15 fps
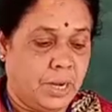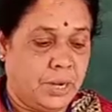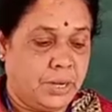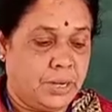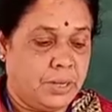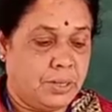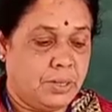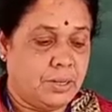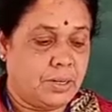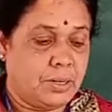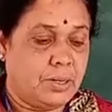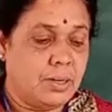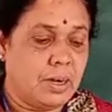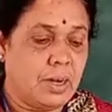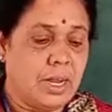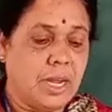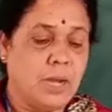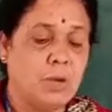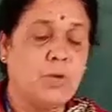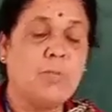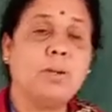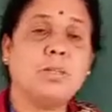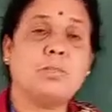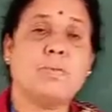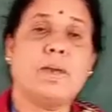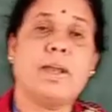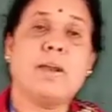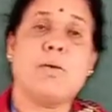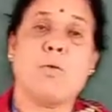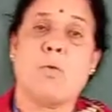Here, early humans
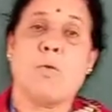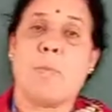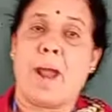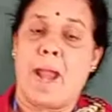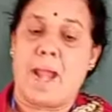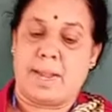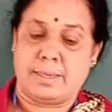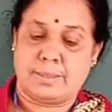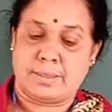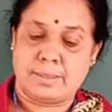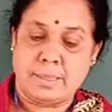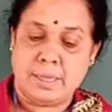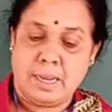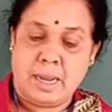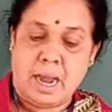were nomads